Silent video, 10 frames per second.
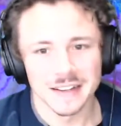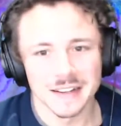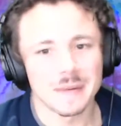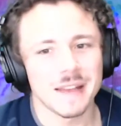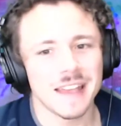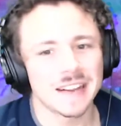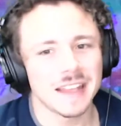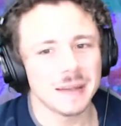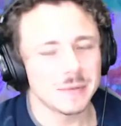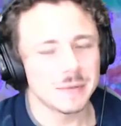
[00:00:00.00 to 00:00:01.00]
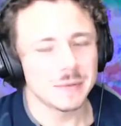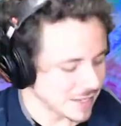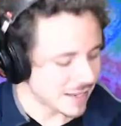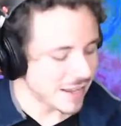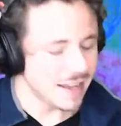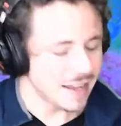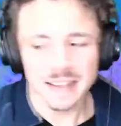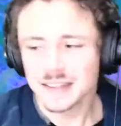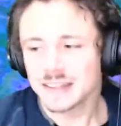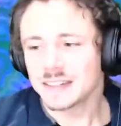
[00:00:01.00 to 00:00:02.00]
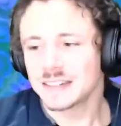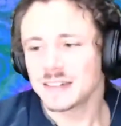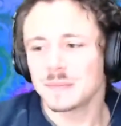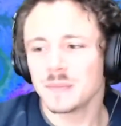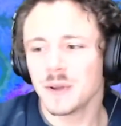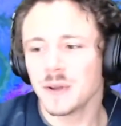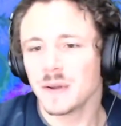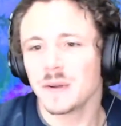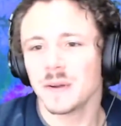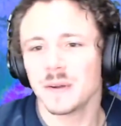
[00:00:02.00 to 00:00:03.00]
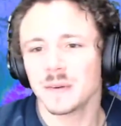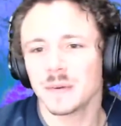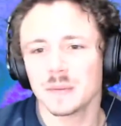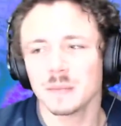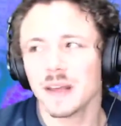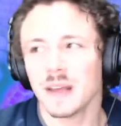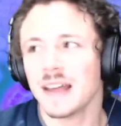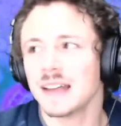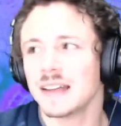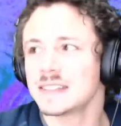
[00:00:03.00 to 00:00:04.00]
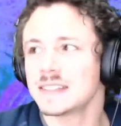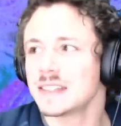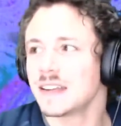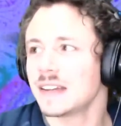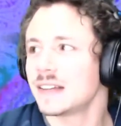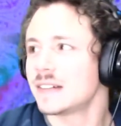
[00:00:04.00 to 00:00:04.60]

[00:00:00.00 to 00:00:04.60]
man, I'm just tired and bored myself.